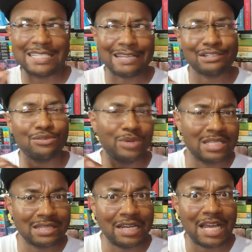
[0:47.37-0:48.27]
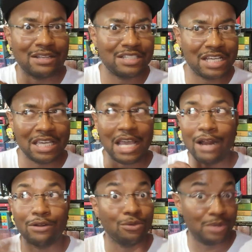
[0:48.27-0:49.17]
It's actually Wednesday now. Check in.
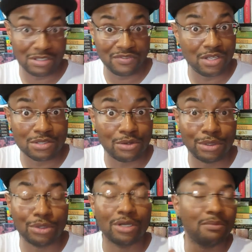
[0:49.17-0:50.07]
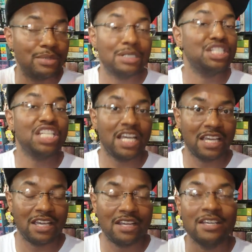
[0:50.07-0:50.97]
I don't know when this video is going to load up, but
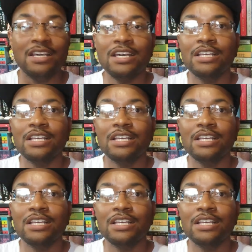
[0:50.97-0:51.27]
check in